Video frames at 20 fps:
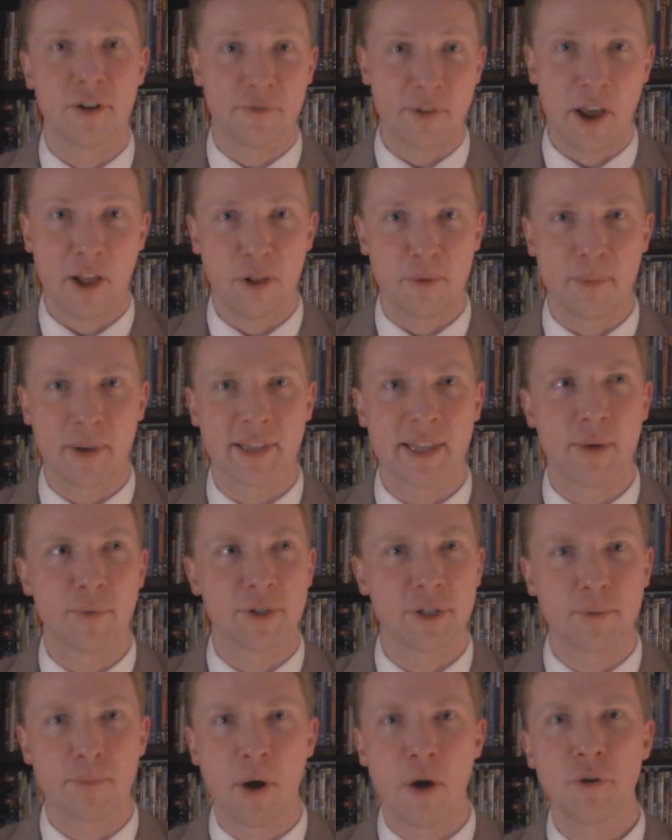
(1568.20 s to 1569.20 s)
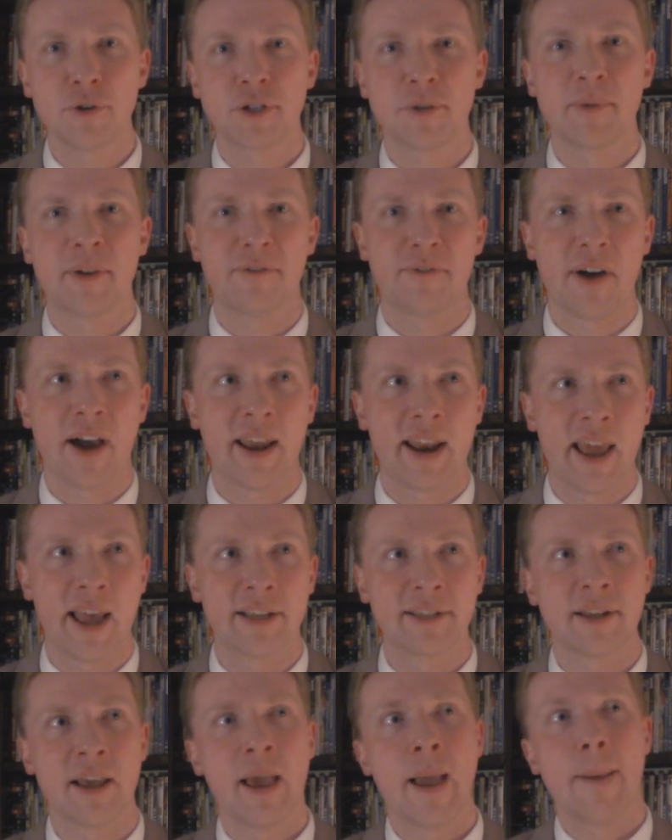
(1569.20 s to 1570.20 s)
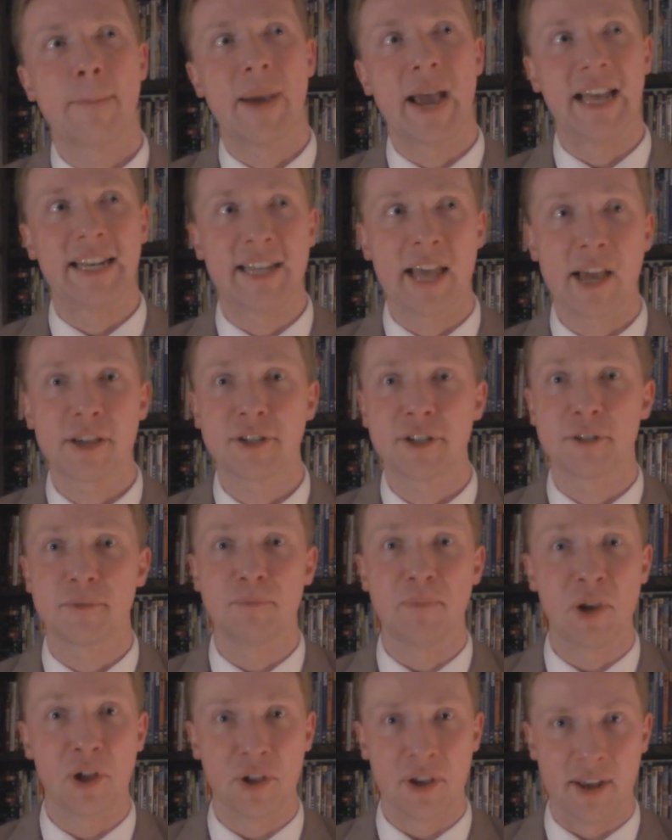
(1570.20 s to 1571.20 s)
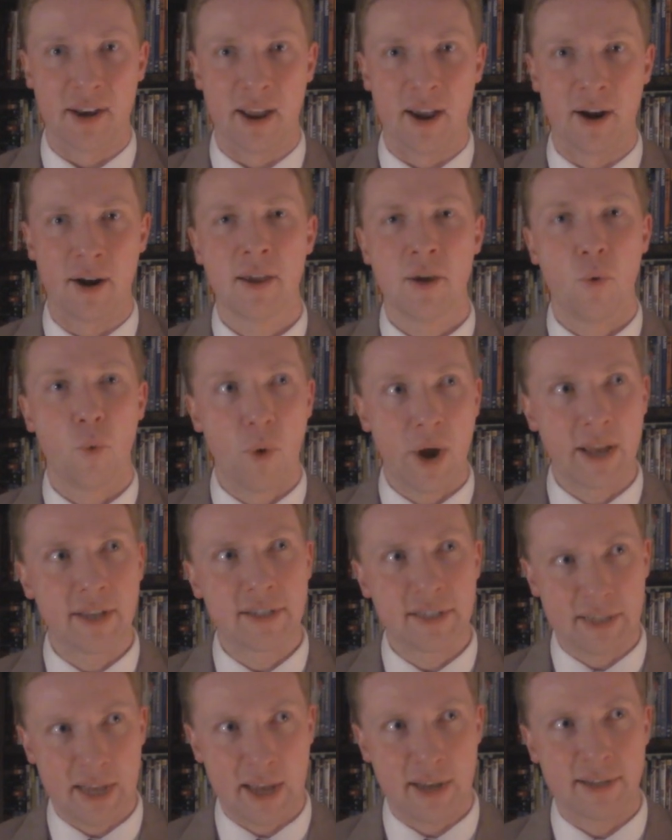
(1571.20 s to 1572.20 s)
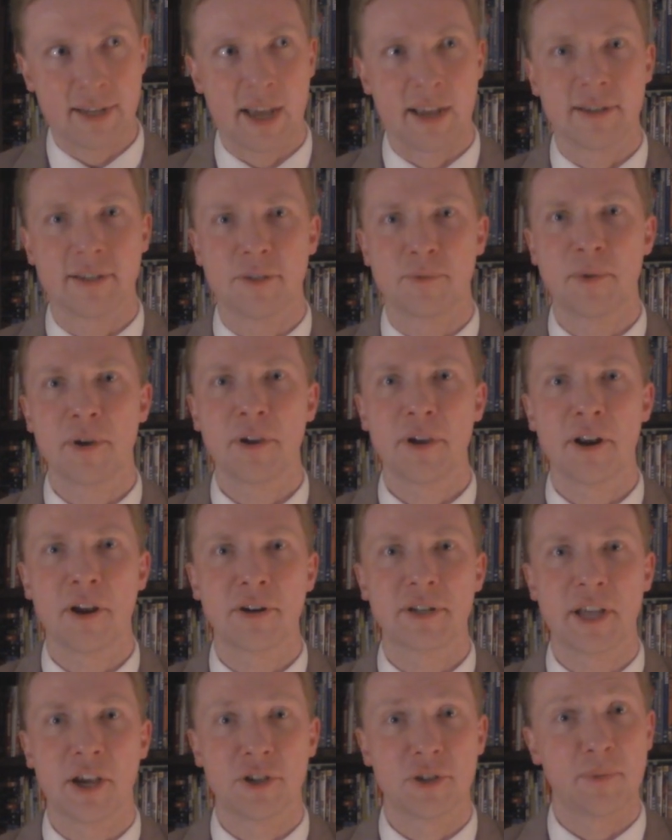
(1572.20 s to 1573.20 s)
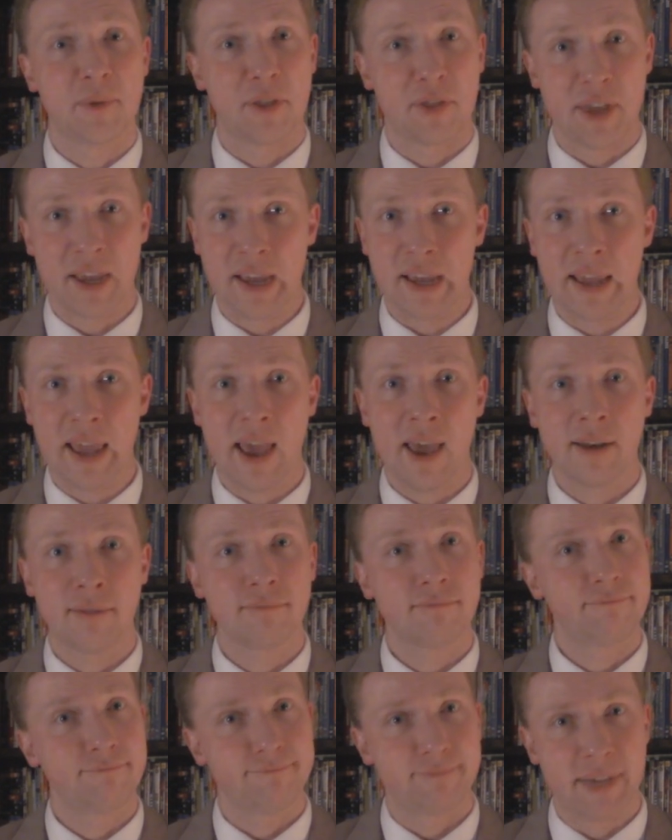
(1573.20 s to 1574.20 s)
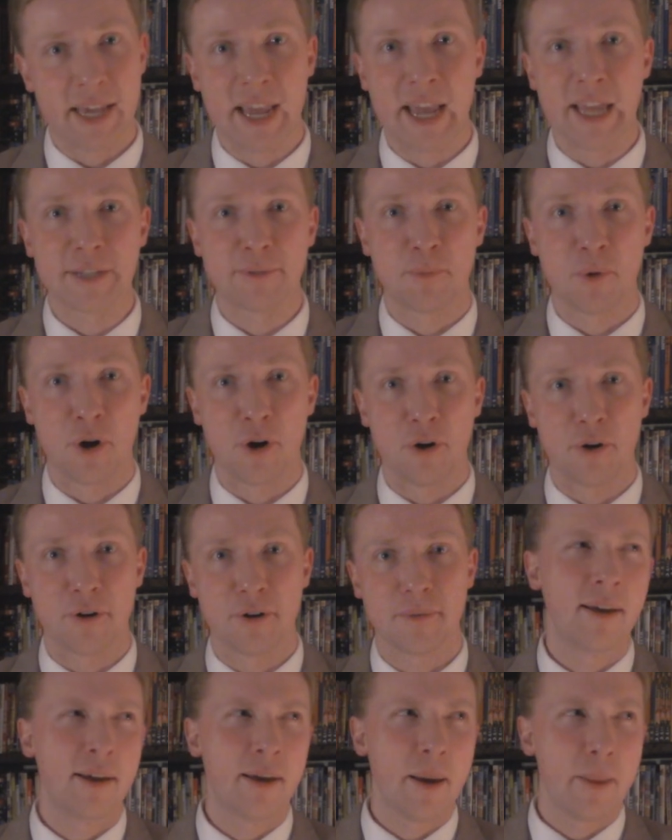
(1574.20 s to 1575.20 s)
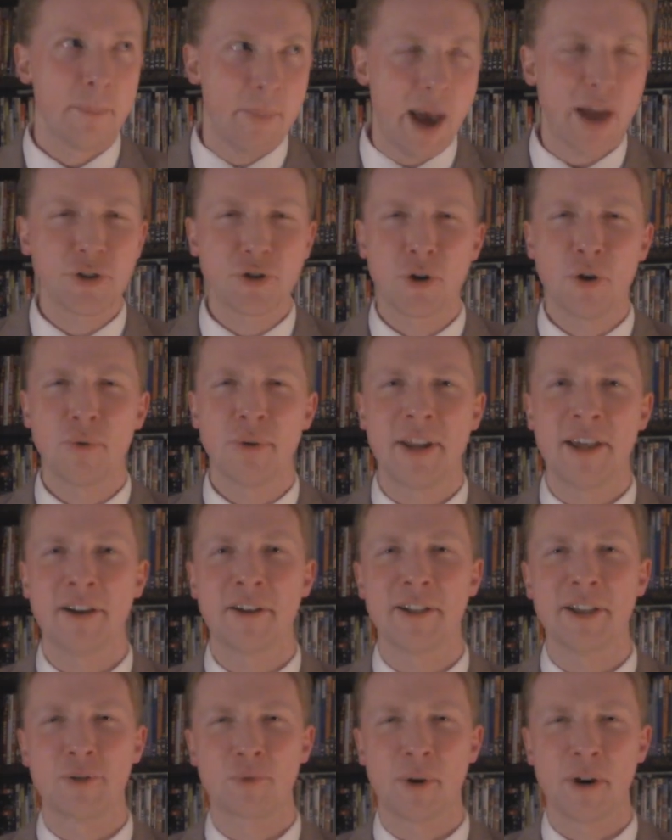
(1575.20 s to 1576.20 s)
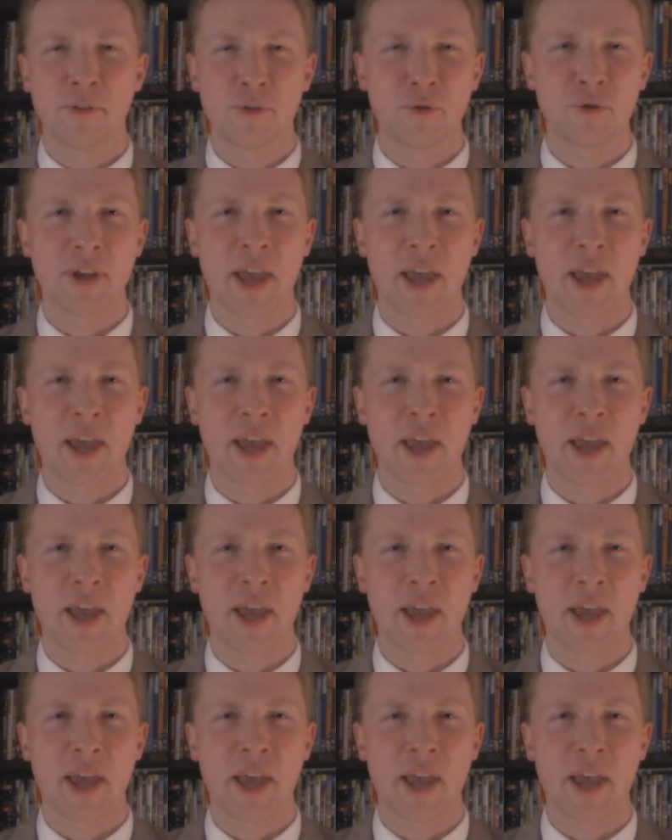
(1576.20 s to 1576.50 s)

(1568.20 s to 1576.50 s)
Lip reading: development that was supposed to be financed by a Texas millionaire. When said Texas millionaire tells him to think again, he gets murdered. Patrick O'Neill is one of those